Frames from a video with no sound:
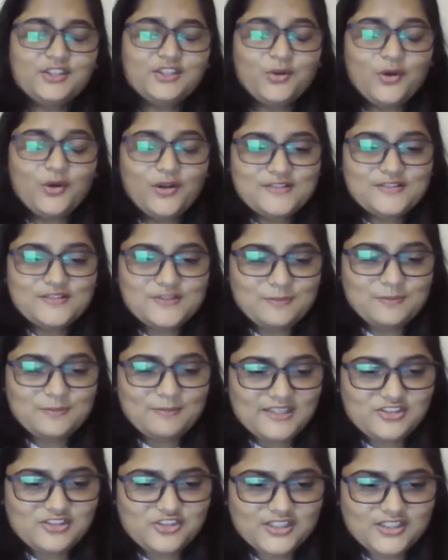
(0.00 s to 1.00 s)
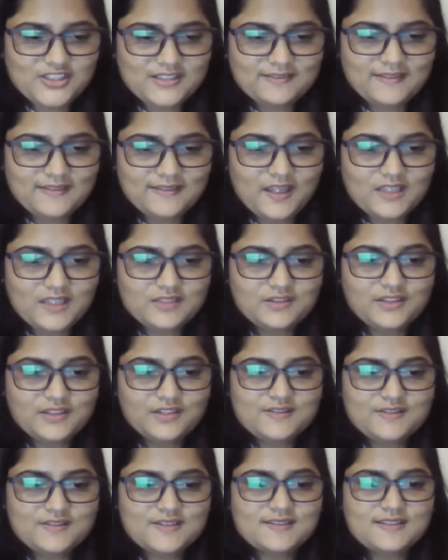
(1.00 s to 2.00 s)
you also mentioned that there
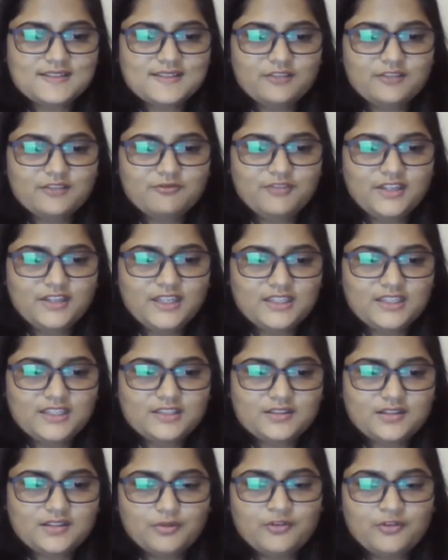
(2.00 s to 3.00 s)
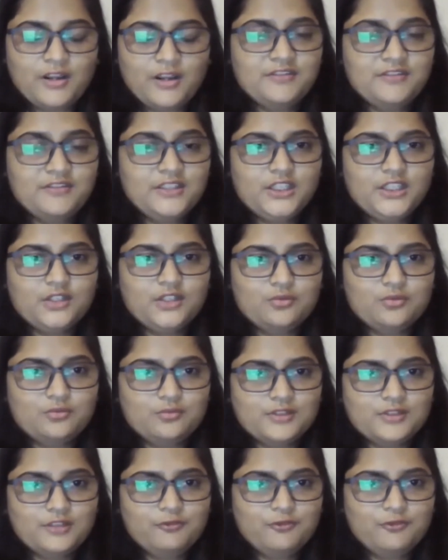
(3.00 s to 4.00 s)
is a significant revenue
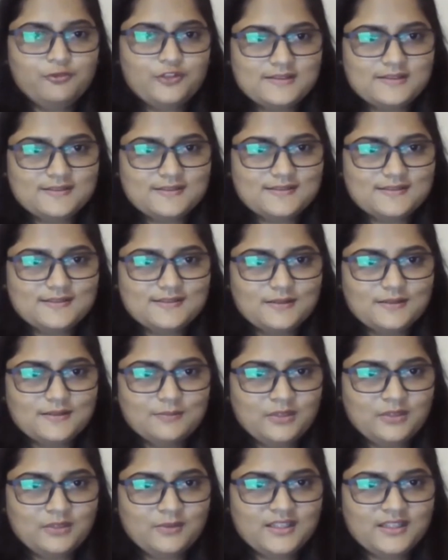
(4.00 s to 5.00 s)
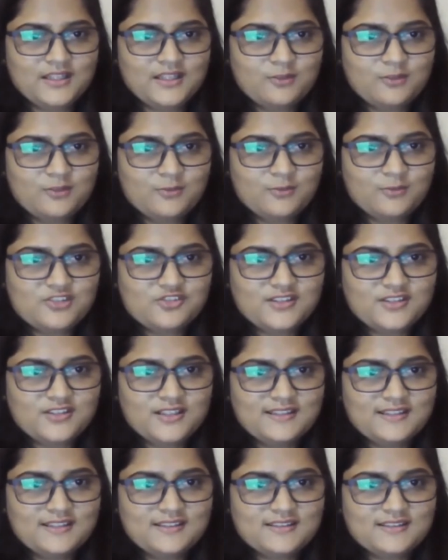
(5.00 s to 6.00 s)
difference between the conventional
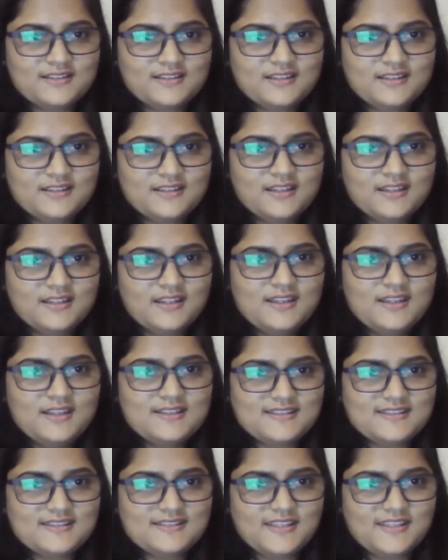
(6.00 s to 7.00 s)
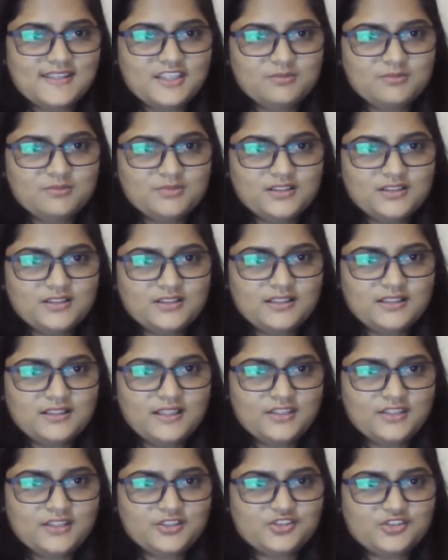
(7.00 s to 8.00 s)
and the sustainable
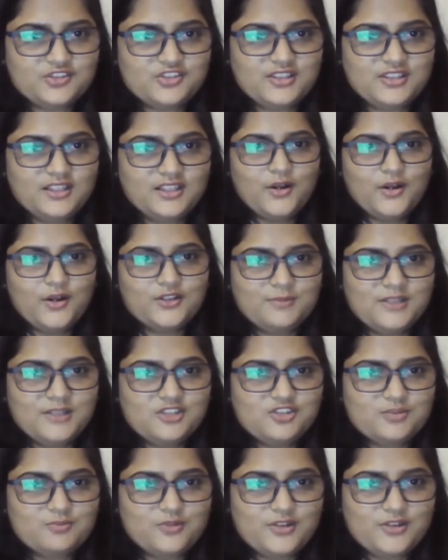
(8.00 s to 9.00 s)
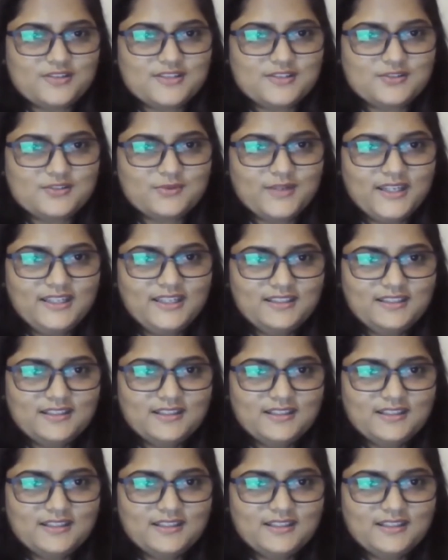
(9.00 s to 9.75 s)
energy automation process, right?